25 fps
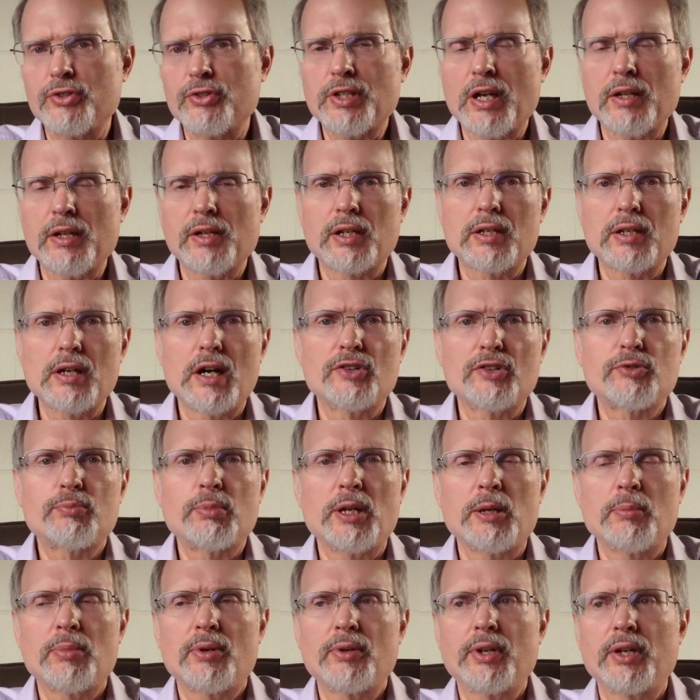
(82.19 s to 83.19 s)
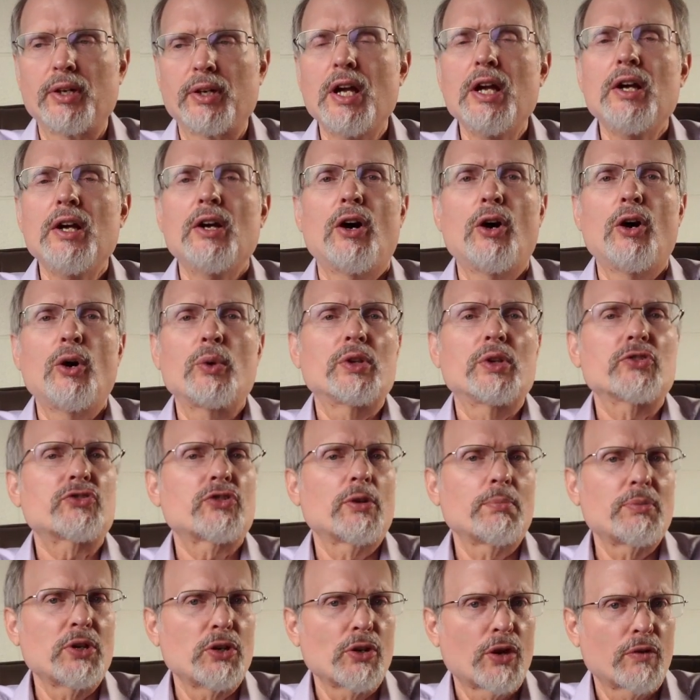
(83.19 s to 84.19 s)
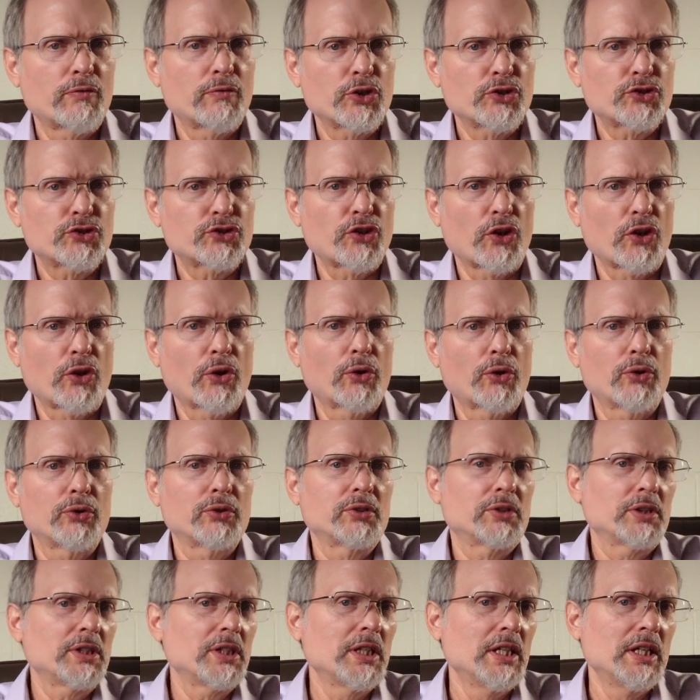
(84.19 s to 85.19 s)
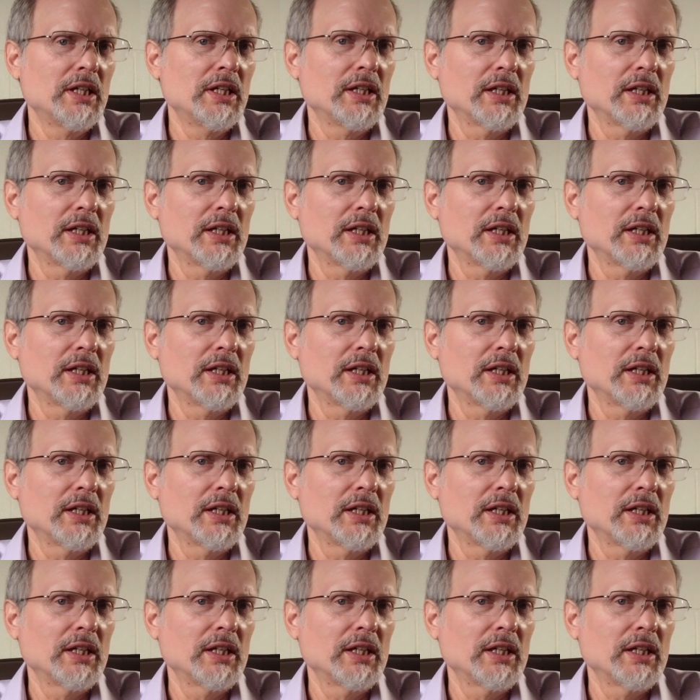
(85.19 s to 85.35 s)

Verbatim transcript: telling God's people that, oh, this will be over soon.